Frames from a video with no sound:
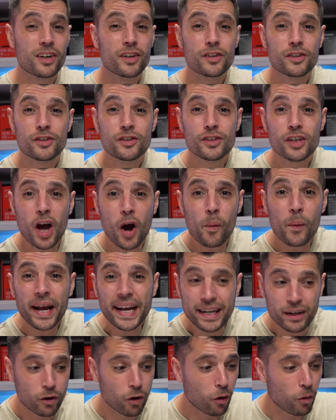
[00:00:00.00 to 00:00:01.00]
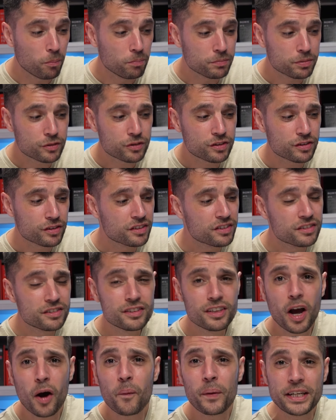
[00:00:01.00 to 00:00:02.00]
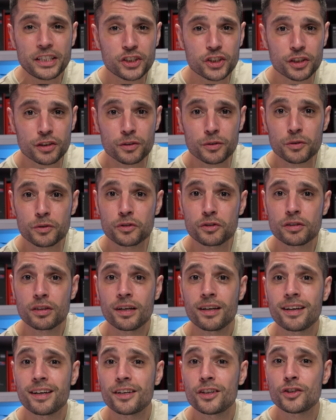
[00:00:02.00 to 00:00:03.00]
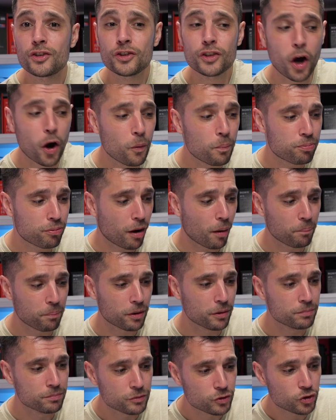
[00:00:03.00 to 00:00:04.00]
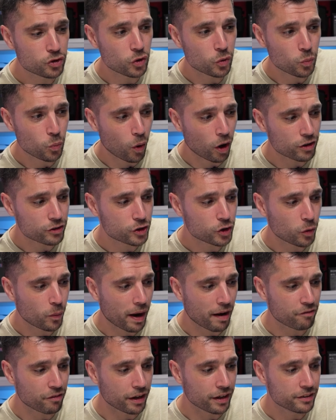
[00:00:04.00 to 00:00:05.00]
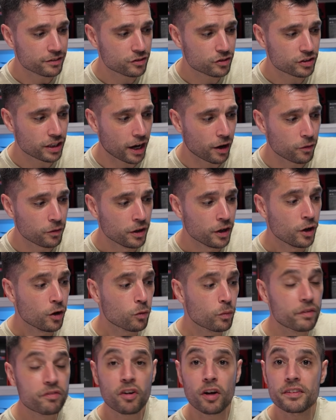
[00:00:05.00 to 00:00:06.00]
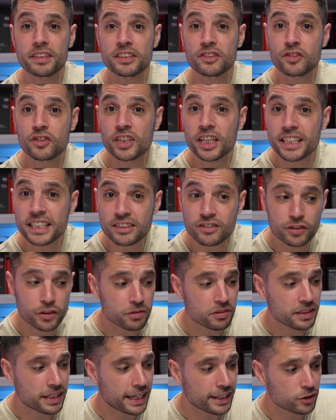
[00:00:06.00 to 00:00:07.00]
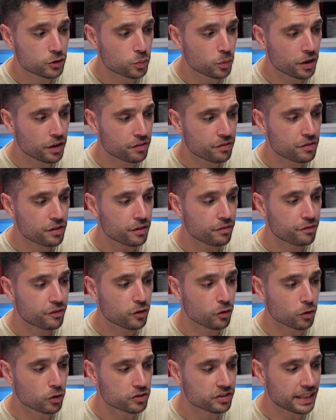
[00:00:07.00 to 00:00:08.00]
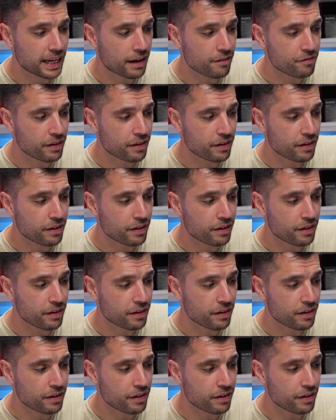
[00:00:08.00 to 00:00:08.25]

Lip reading: no hiccups, no issues, no problems whatsoever. So we've got this 32 gigs worth of Corsair